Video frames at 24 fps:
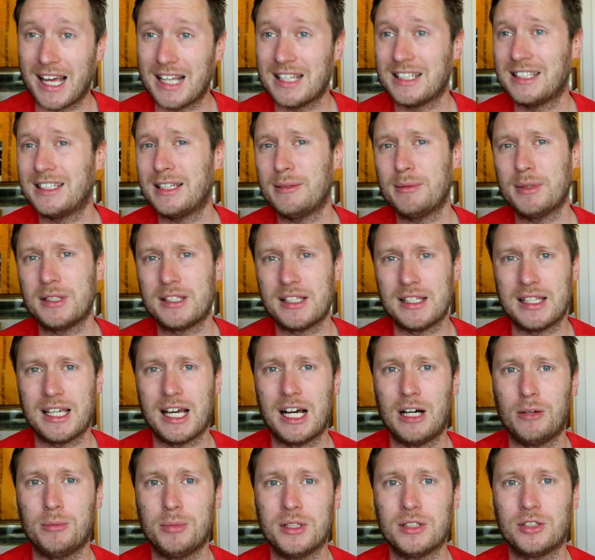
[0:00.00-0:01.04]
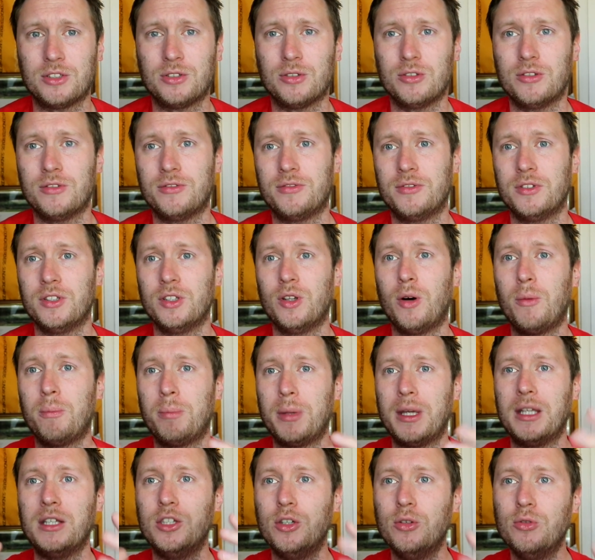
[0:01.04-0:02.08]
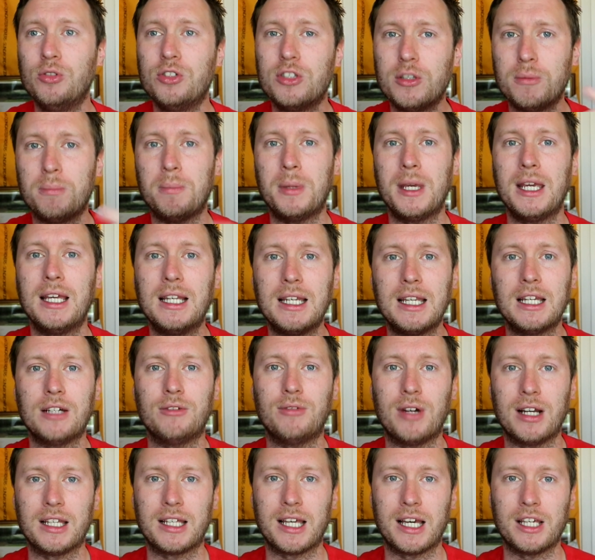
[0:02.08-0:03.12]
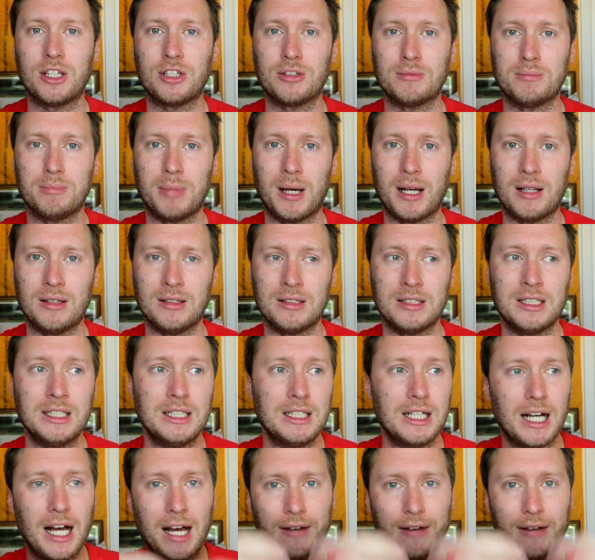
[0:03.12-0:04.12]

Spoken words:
Again, similar to the Albion, sort of not being used to being in a relegation battle,